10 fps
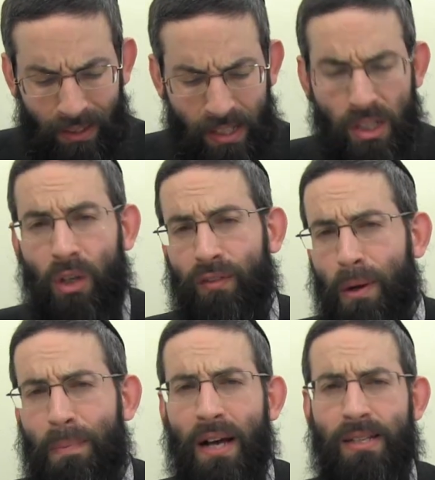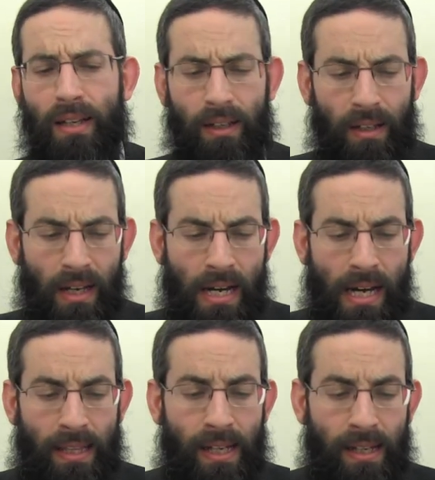this is learned from a pasuk,
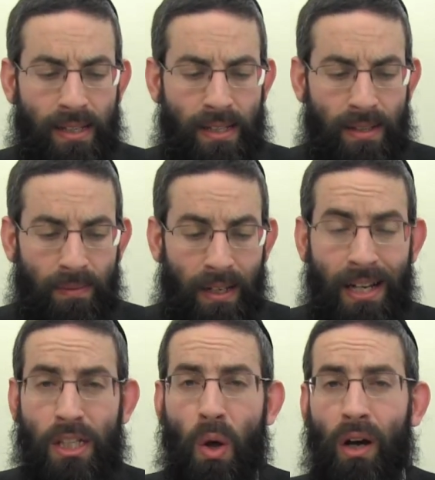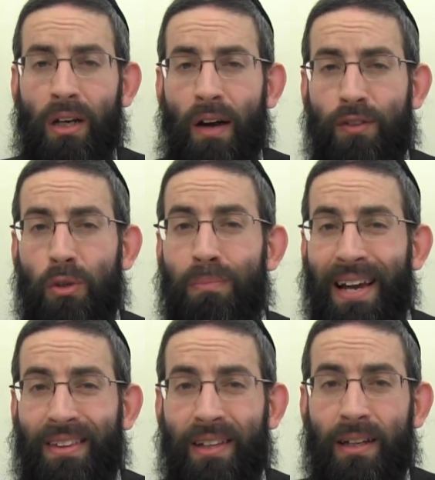this is long enough to
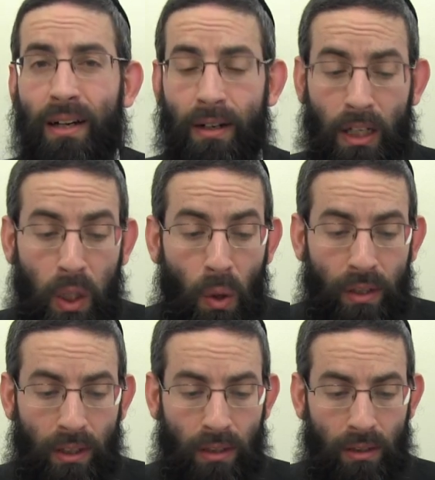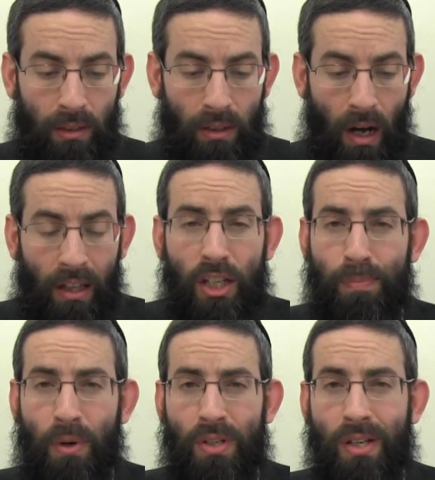make the clothing on
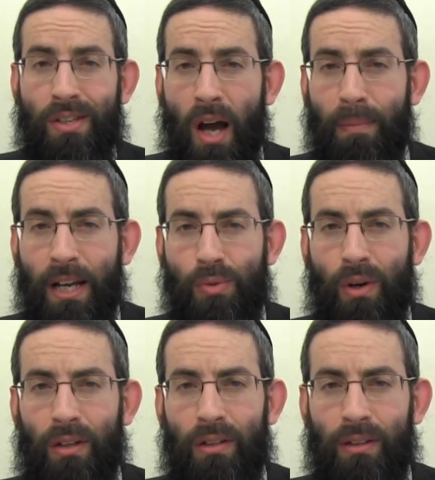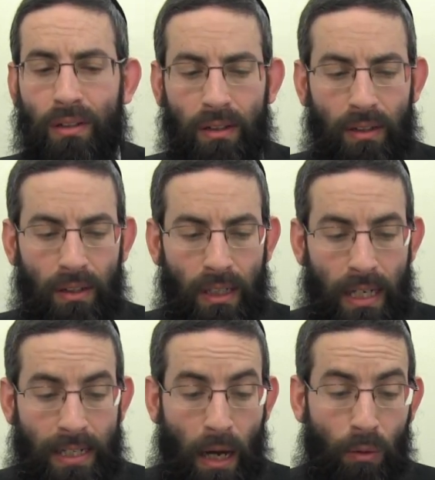this person tameh as well.
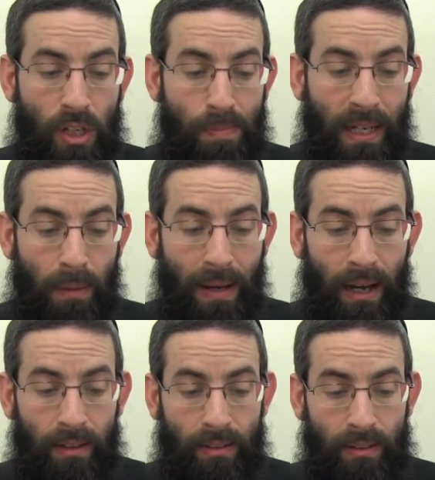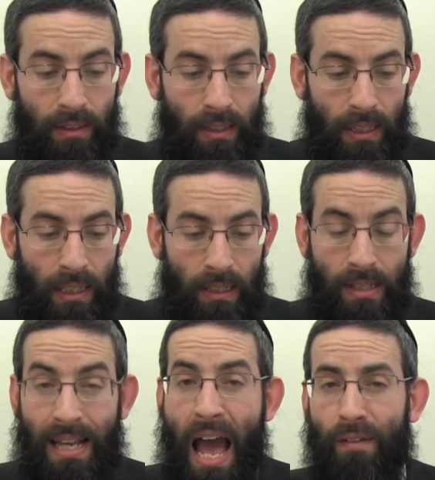Now when we speak about
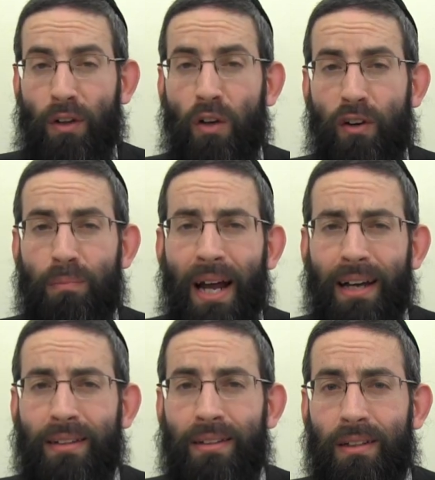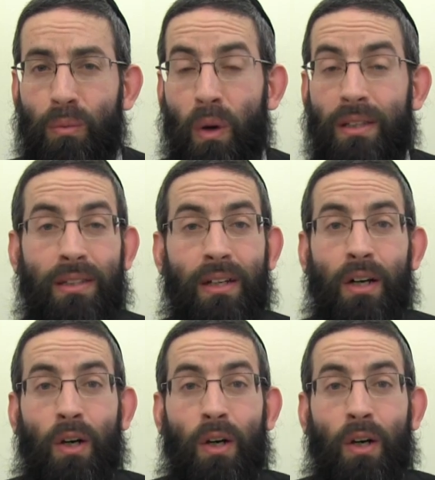this half a loaf of bread, what